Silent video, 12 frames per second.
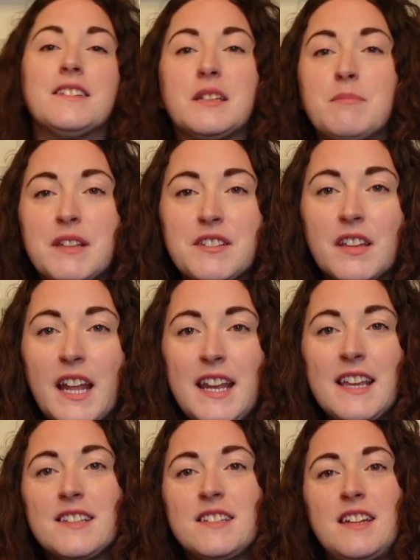some
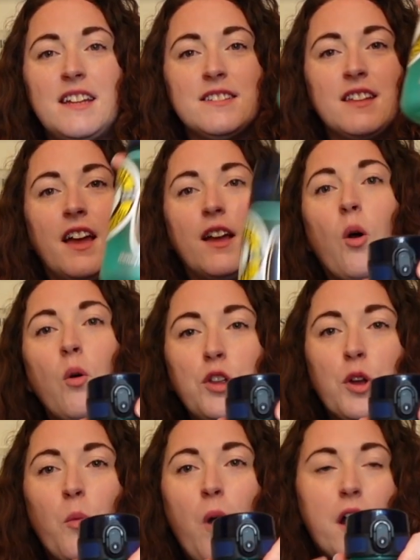miscellaneous needs like
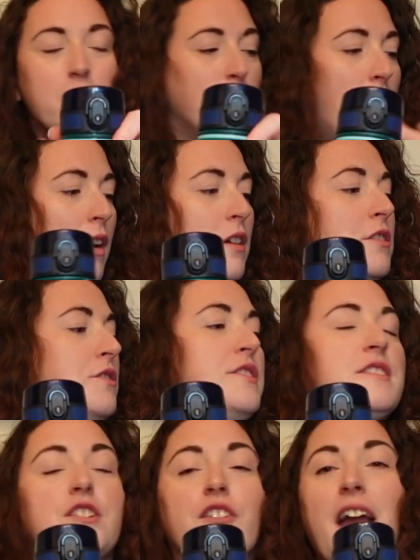your water
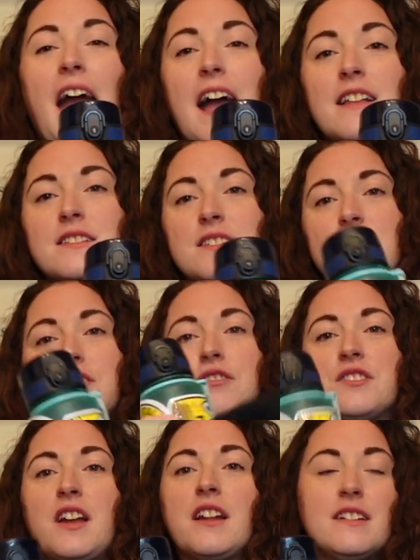bottles and your hats and your
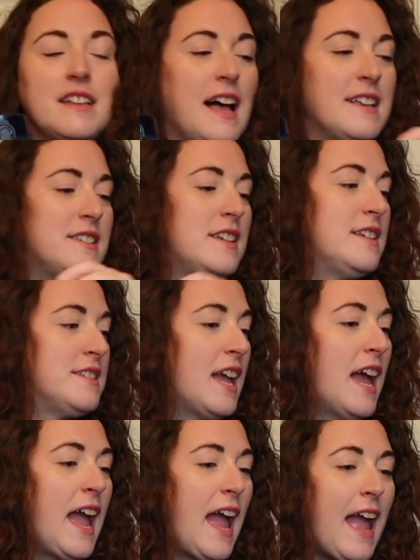sunglasses.
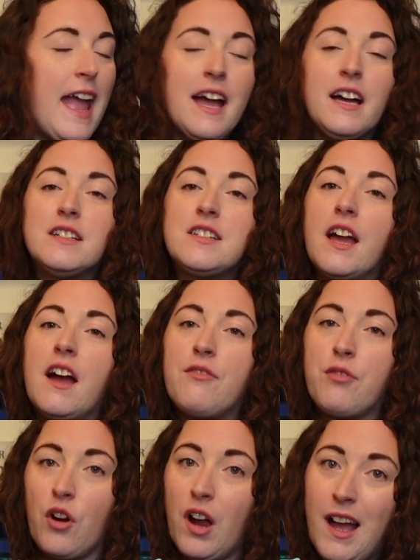And
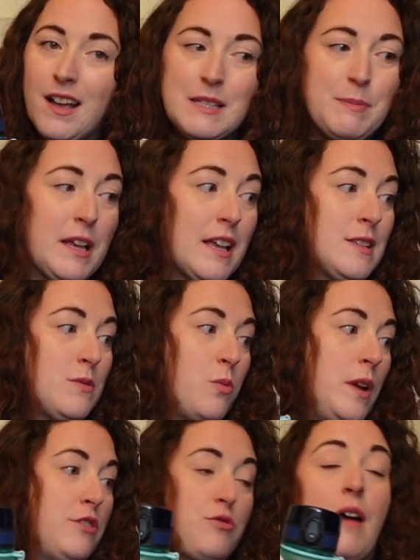for us, because
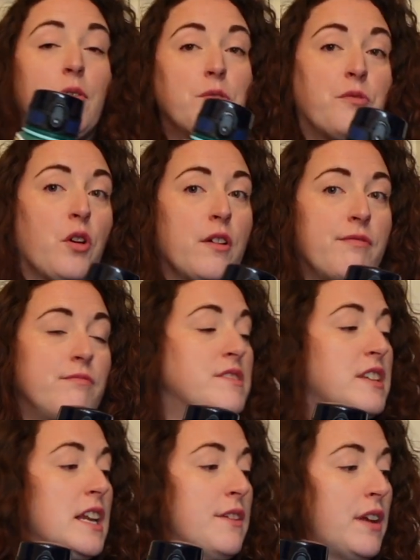we traveled for a
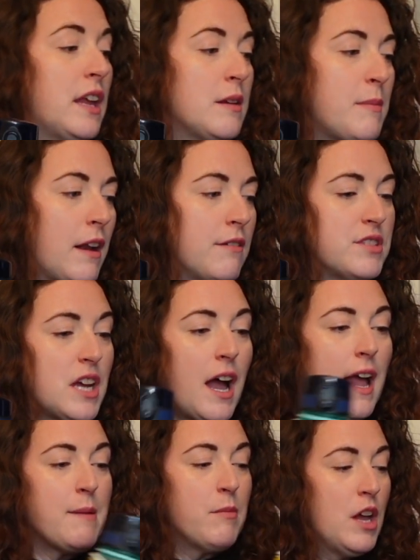significant amount of
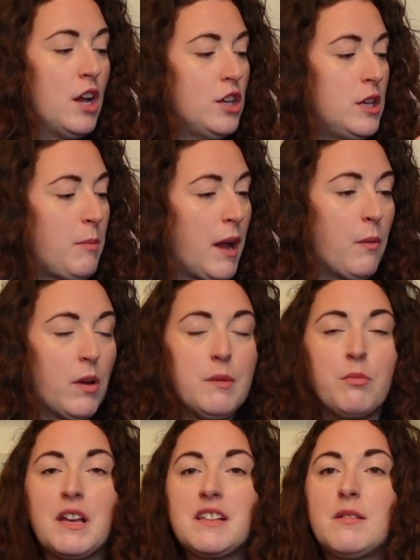time, you might want
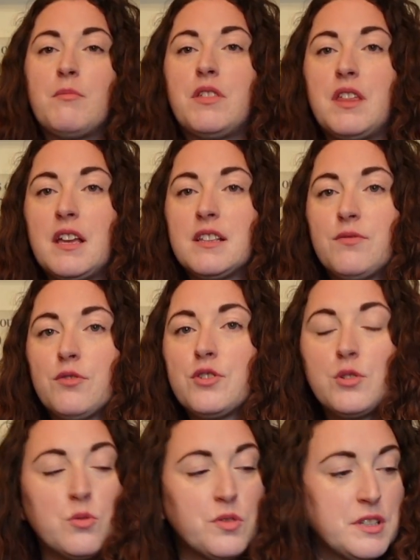to bring some things for
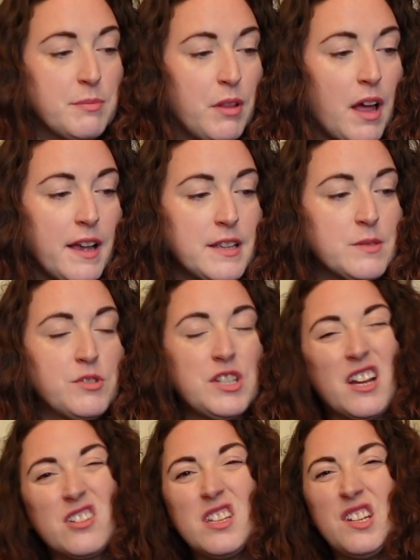school supplies, which
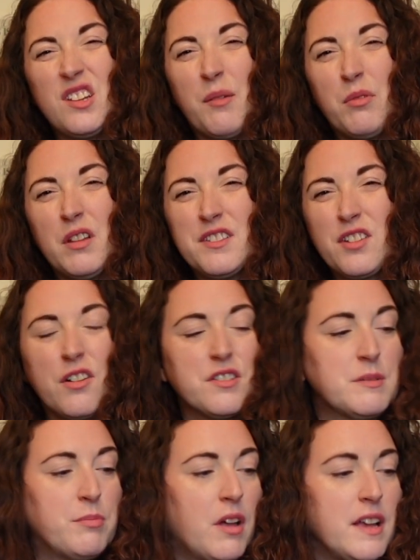actually double as art
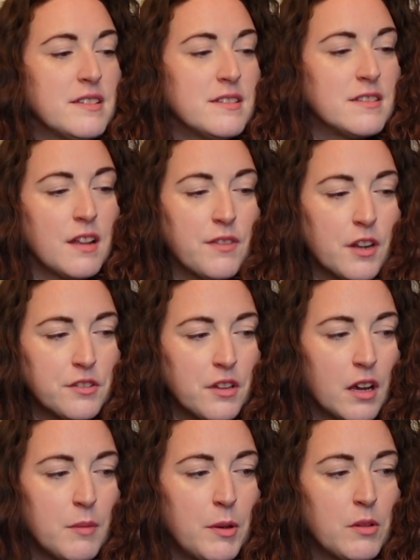supplies and stuff that I'll
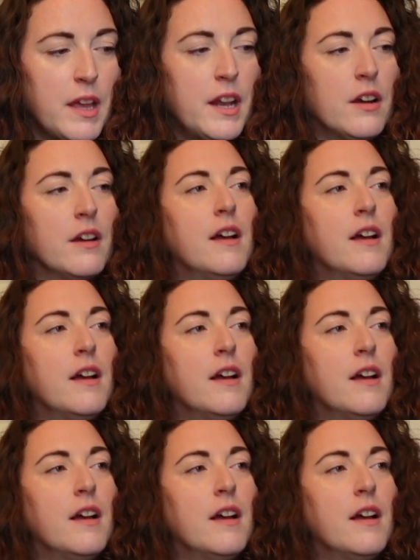talk about later.